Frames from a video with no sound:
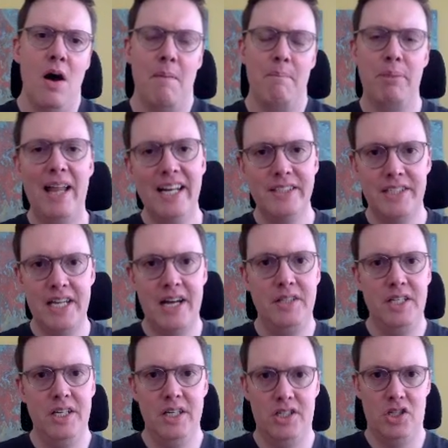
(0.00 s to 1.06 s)
black's down
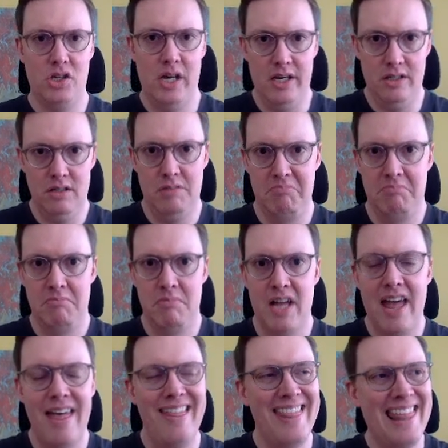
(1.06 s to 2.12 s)
the exchange.
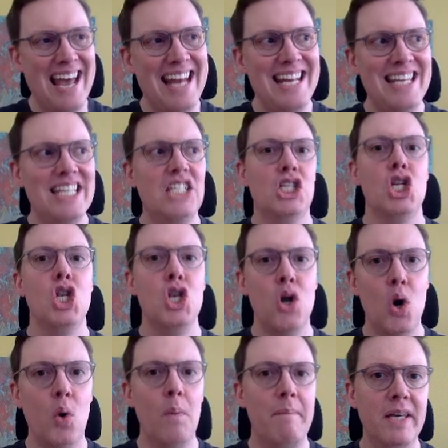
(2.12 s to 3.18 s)
That is
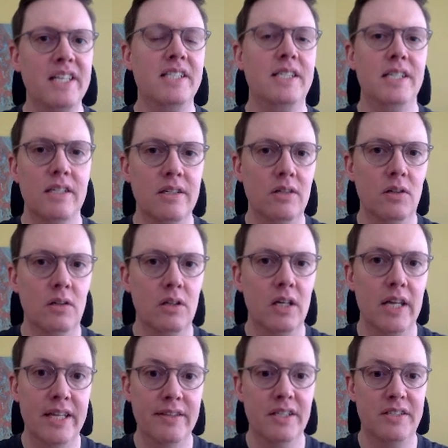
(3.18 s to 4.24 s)
no big deal
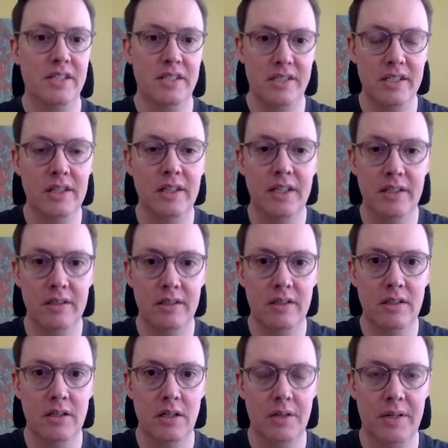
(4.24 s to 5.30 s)
in the Sicilian,
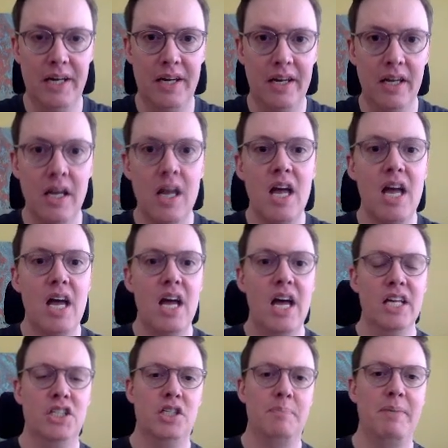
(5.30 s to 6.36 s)
okay?
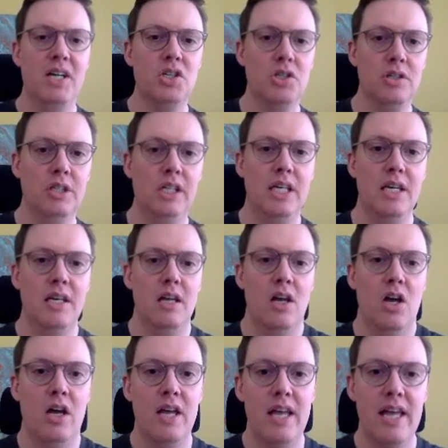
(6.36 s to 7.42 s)
Especially
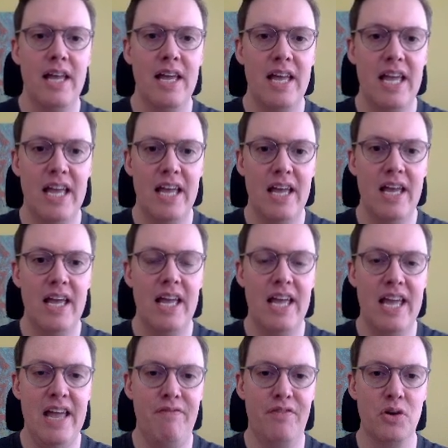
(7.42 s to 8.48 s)

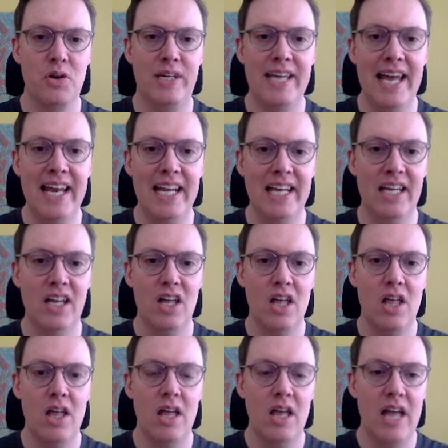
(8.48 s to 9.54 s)
if you're getting
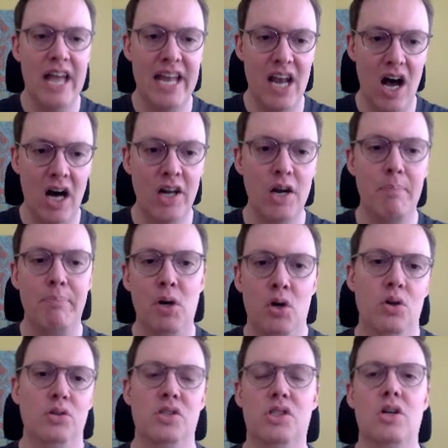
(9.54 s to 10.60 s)
an
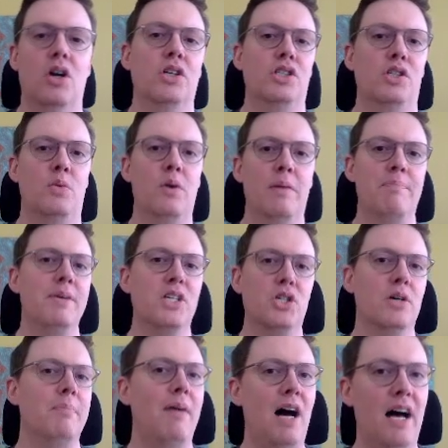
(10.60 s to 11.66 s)
unopposed dark squared
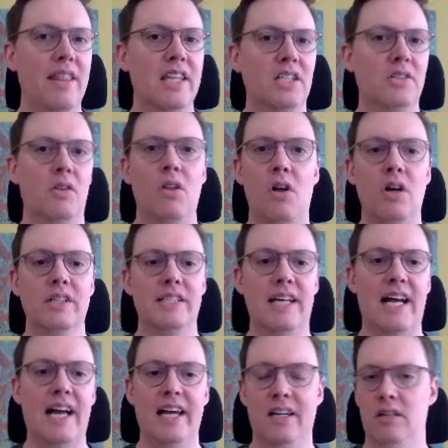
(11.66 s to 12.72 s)
bishop on this long
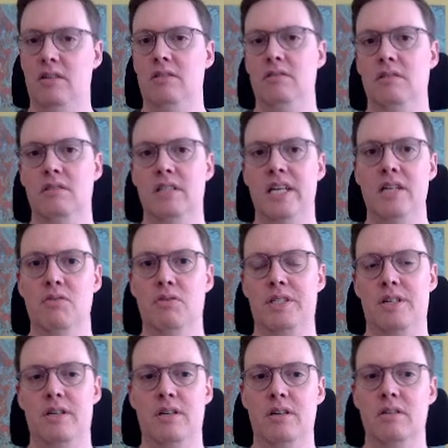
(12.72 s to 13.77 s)
diagonal in
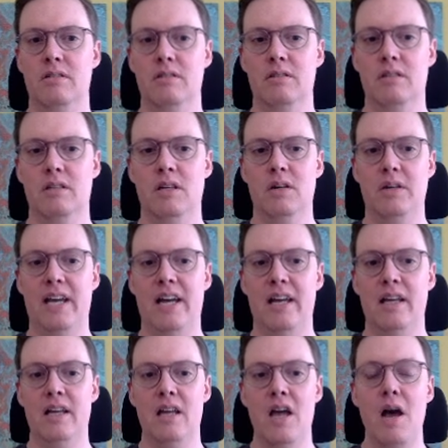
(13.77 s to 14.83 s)
return, okay?
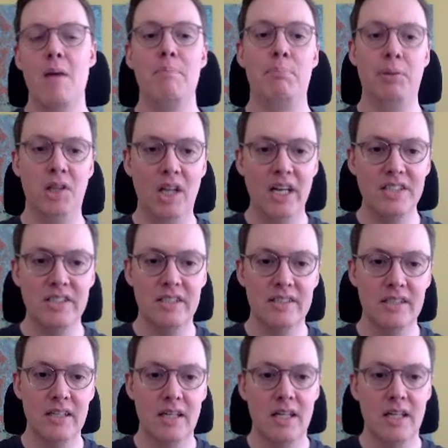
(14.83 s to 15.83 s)
Plus,